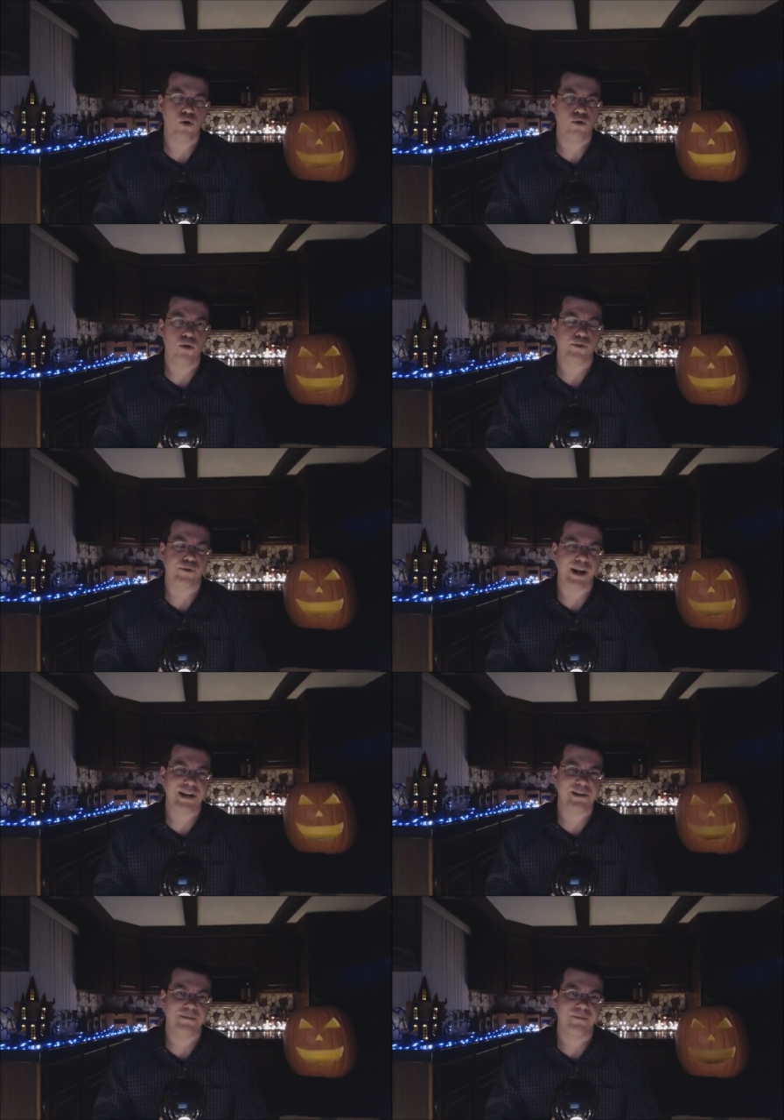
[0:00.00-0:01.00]
and Shikoku over
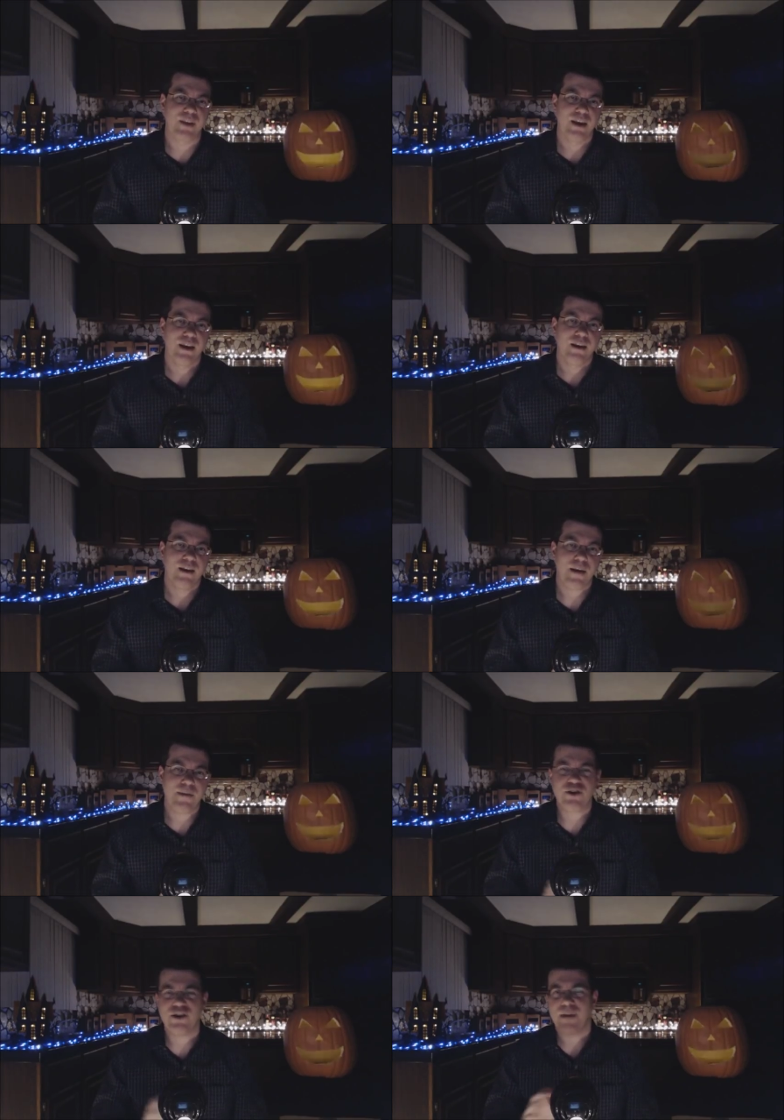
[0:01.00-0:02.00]
Raisin.
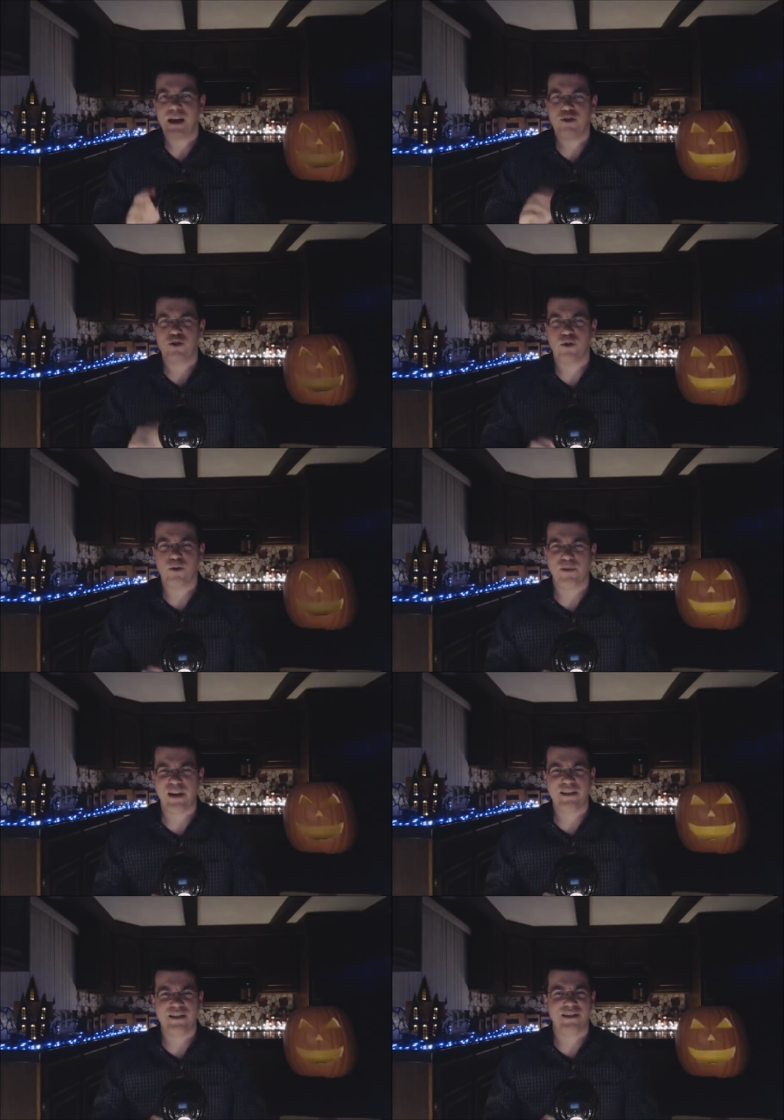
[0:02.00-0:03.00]
I mentioned in my Asian
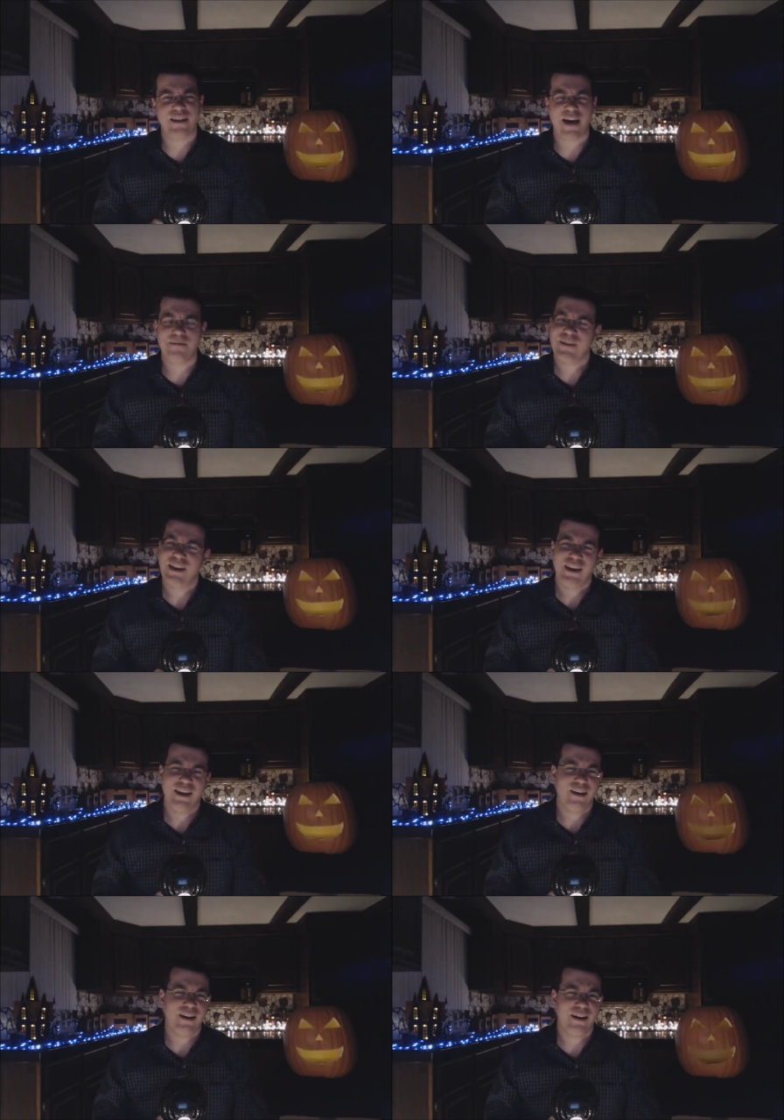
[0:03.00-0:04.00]
horror playlist that,
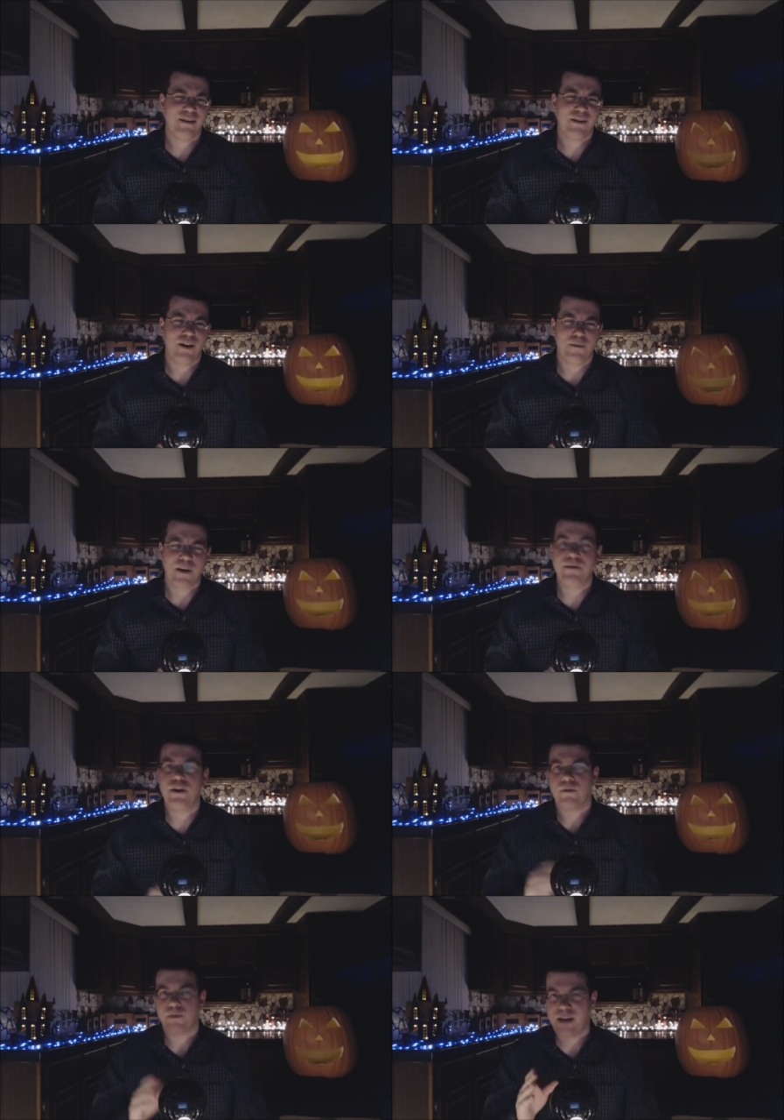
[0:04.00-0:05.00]
uh, you know,
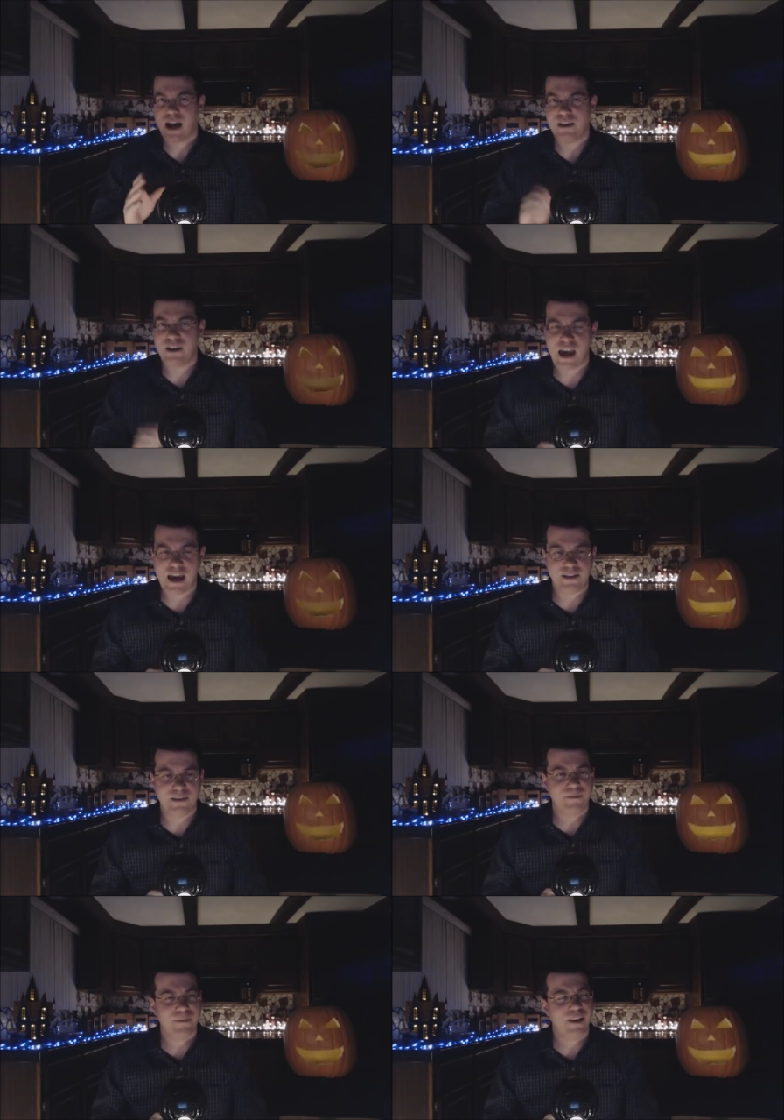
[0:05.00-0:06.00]
my video from
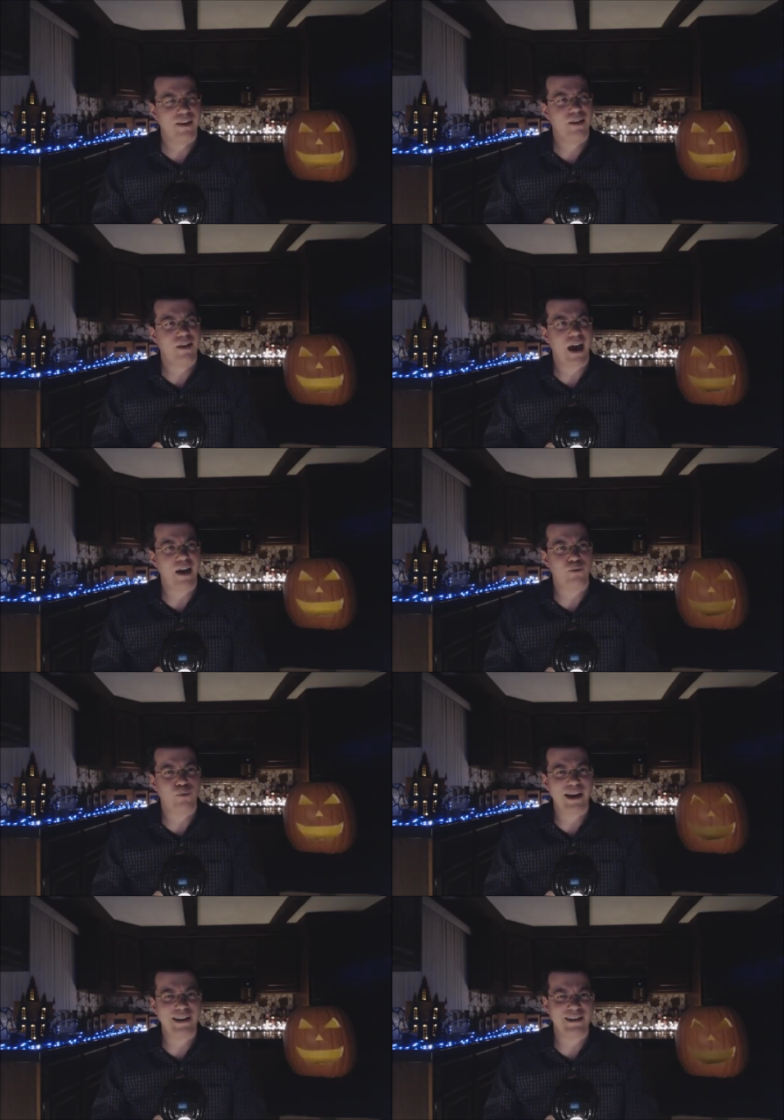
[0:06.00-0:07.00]
ninety-eight,
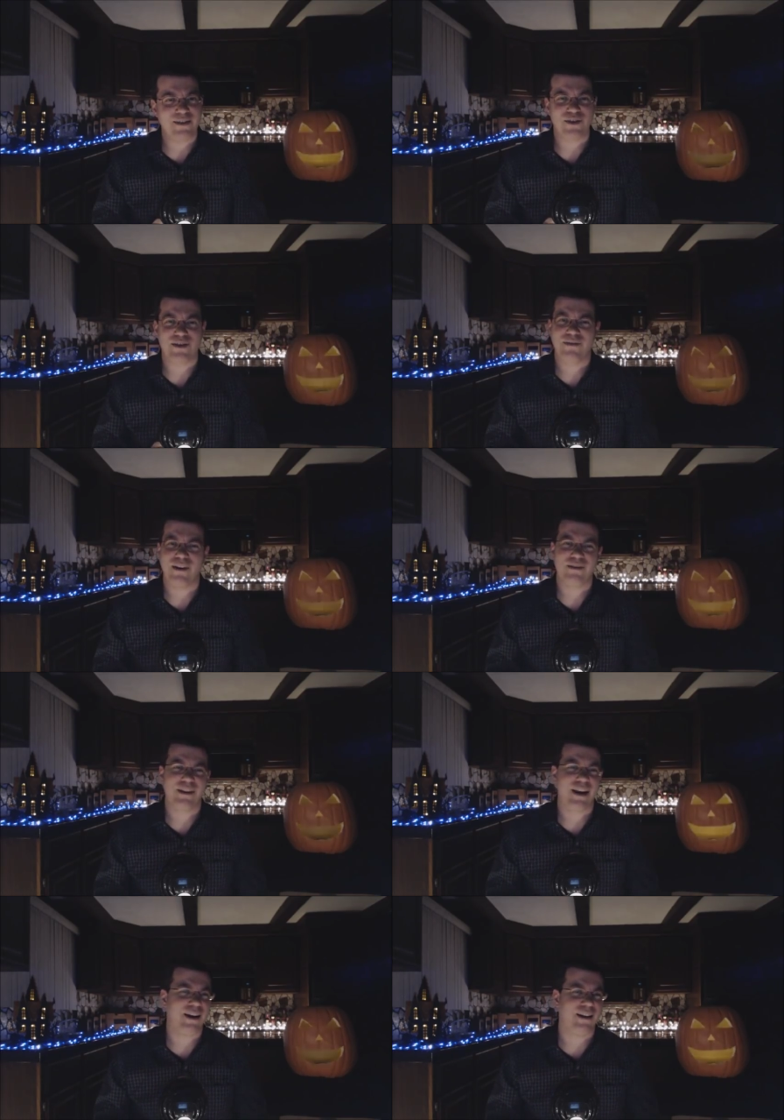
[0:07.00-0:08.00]
that Raisin just
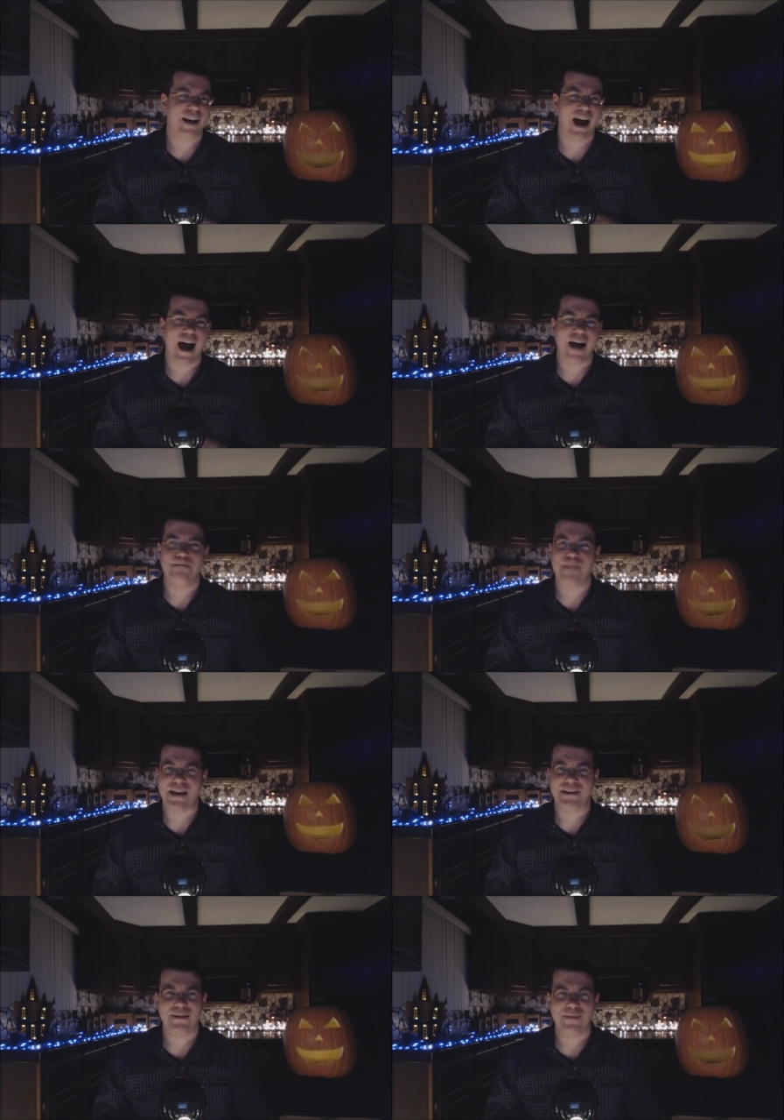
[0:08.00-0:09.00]
felt kind of like a hot
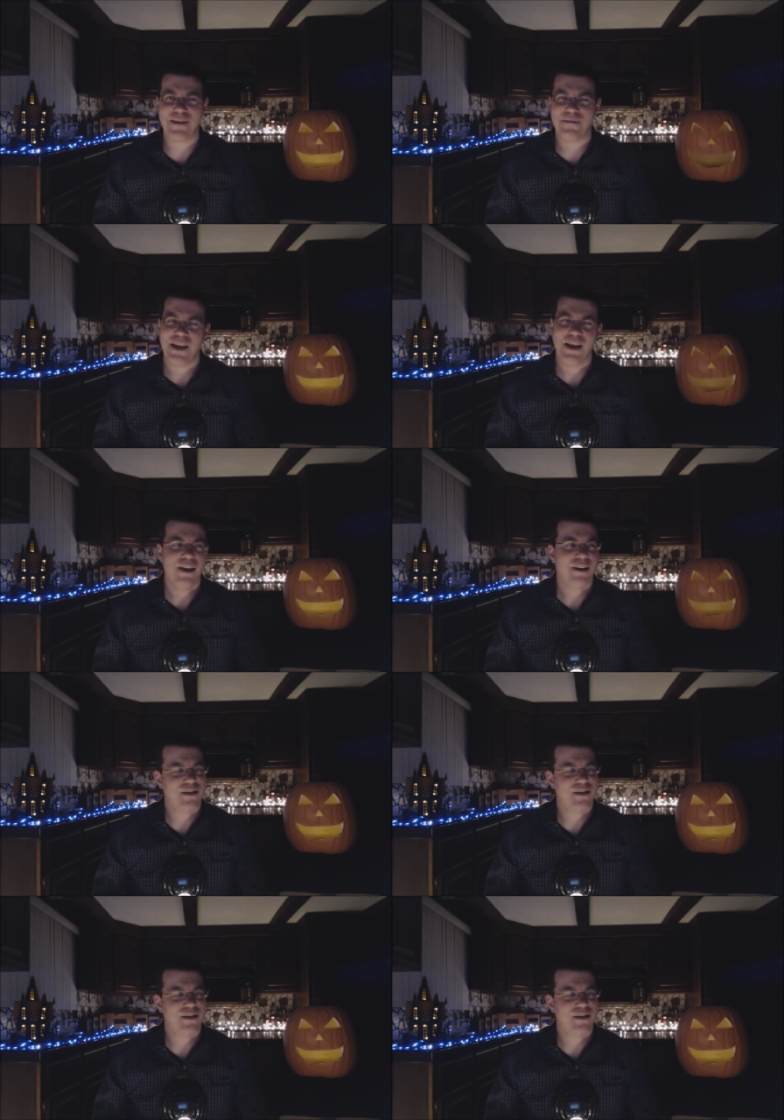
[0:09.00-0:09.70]
mess to me,